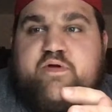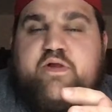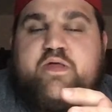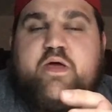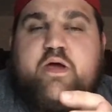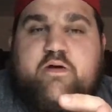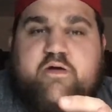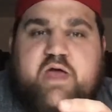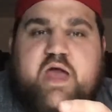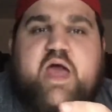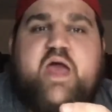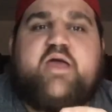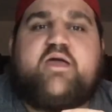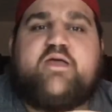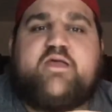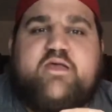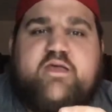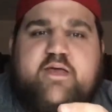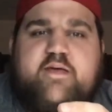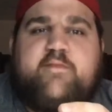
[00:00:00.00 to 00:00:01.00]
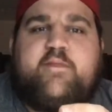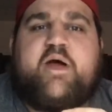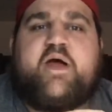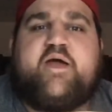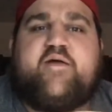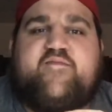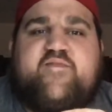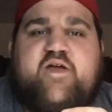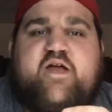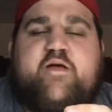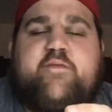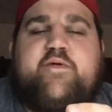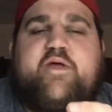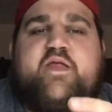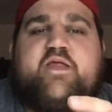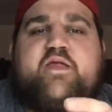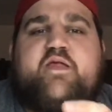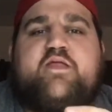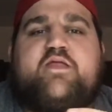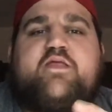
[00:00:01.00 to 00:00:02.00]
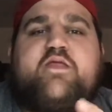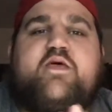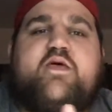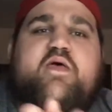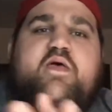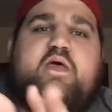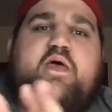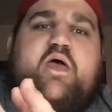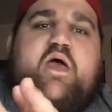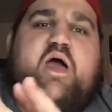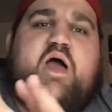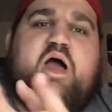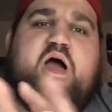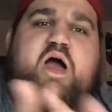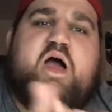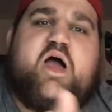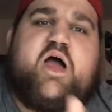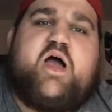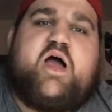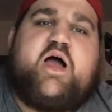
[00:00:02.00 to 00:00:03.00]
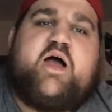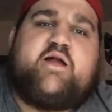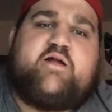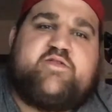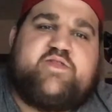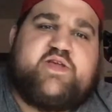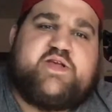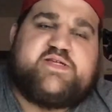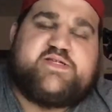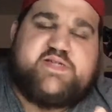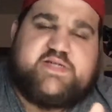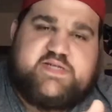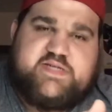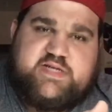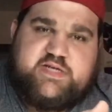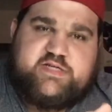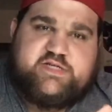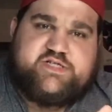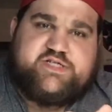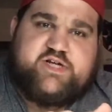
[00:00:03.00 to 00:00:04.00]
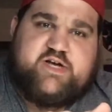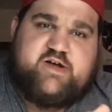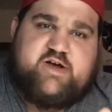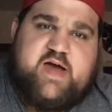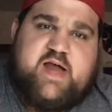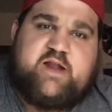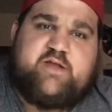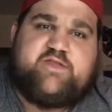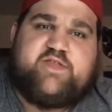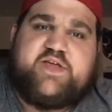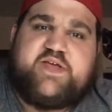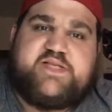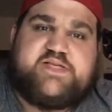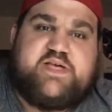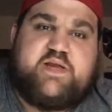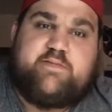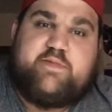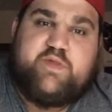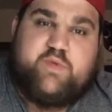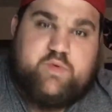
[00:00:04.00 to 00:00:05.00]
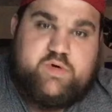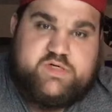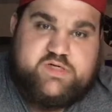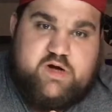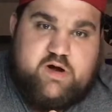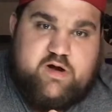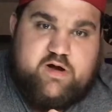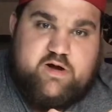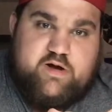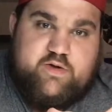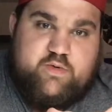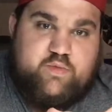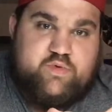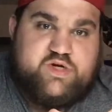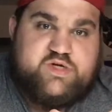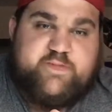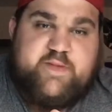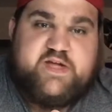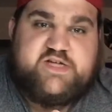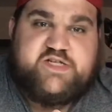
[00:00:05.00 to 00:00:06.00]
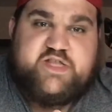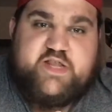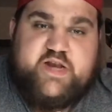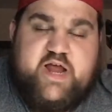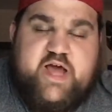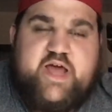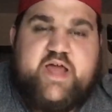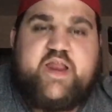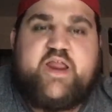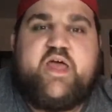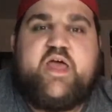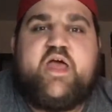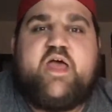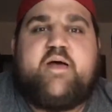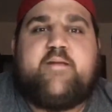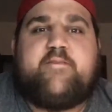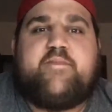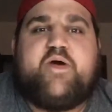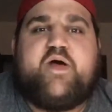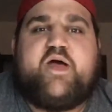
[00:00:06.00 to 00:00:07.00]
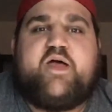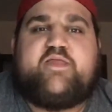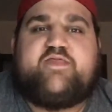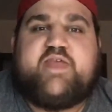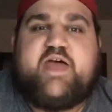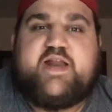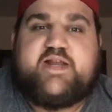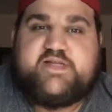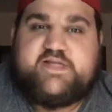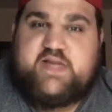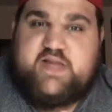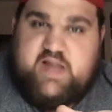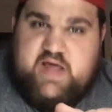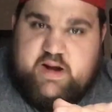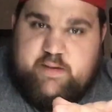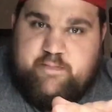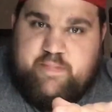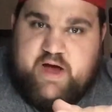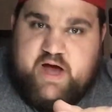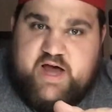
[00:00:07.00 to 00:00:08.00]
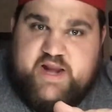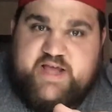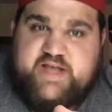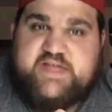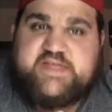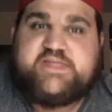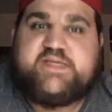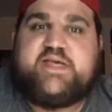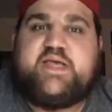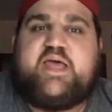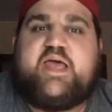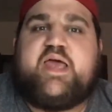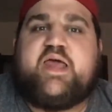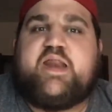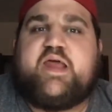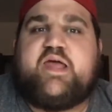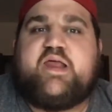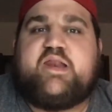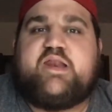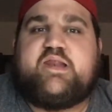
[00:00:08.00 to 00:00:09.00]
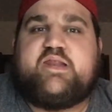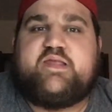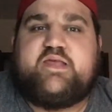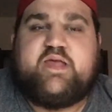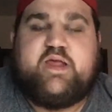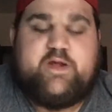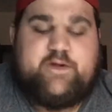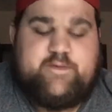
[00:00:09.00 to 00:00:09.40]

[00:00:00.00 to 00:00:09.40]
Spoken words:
pretty okay, in my fair opinion. I don't think it's going to steal the show. I don't think it's going to be the worst match of the night, but that is a lot of bodies, and then